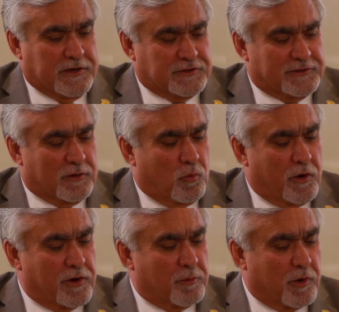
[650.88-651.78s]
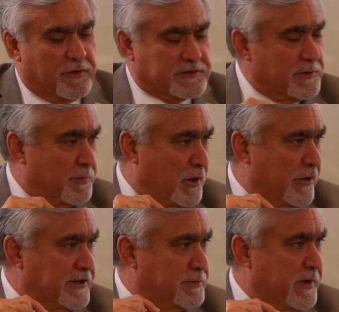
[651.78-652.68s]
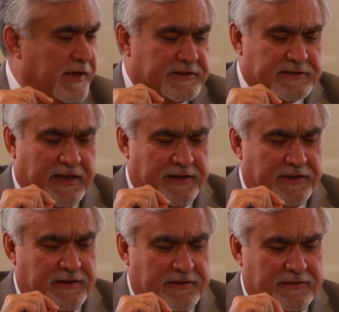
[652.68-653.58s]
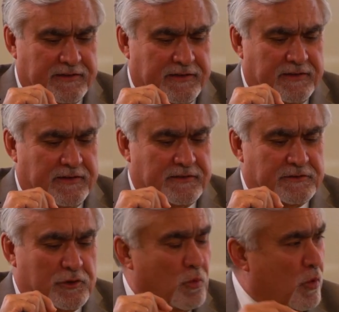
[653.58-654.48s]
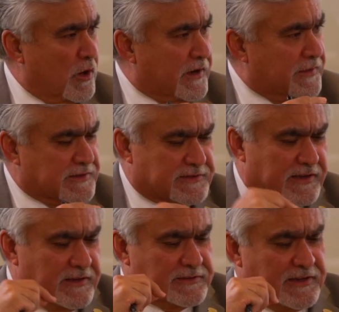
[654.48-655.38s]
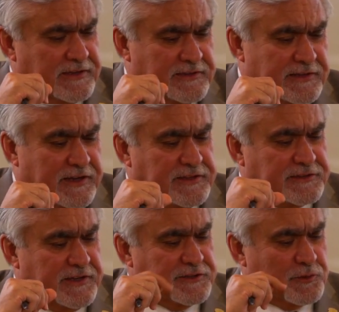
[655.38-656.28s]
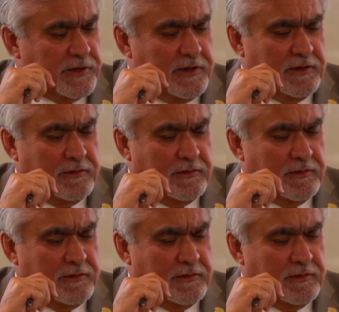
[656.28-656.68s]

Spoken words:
should the Warner Brothers employees be excited to work in the Second Century